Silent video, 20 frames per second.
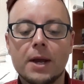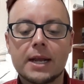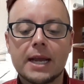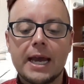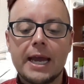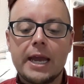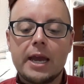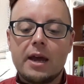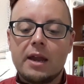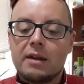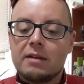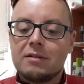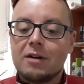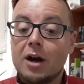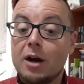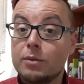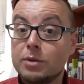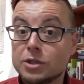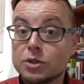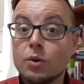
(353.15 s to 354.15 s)
okay, and
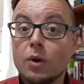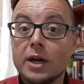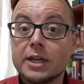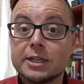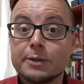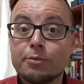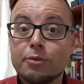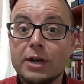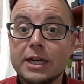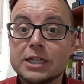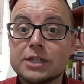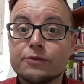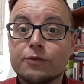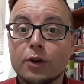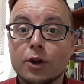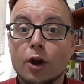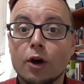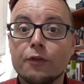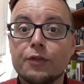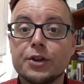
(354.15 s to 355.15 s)
I was quite depressed for
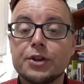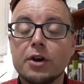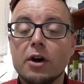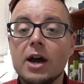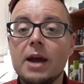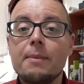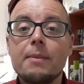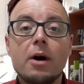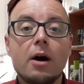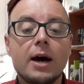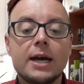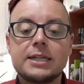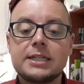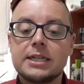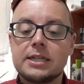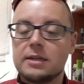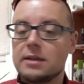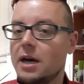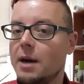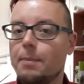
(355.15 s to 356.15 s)
a lot of the time. I
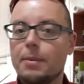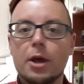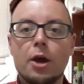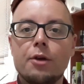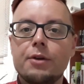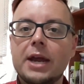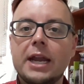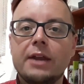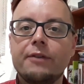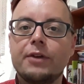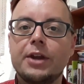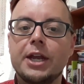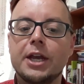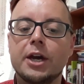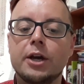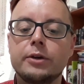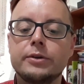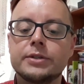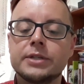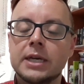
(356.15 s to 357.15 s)
didn't upload any
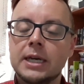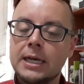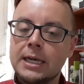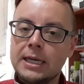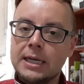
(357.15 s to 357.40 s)
videos.